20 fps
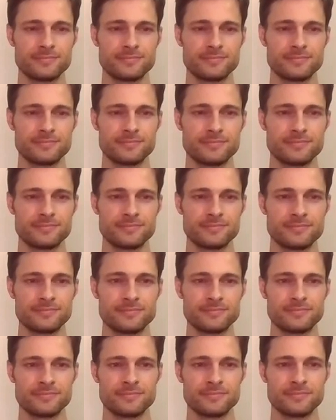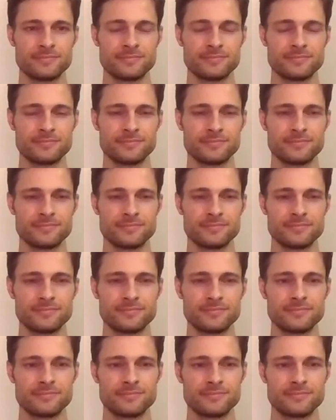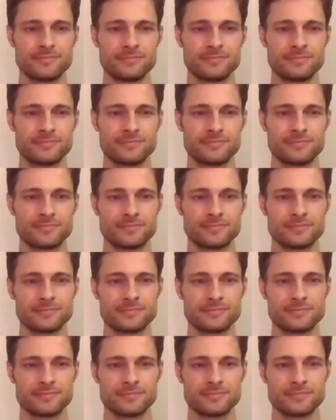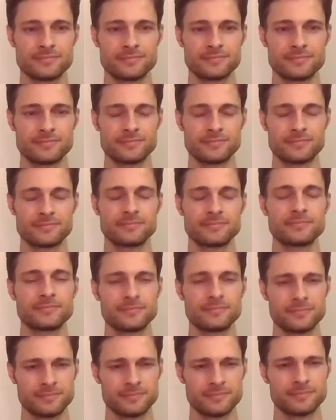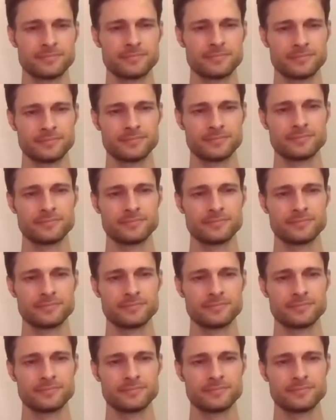The person shown says nothing.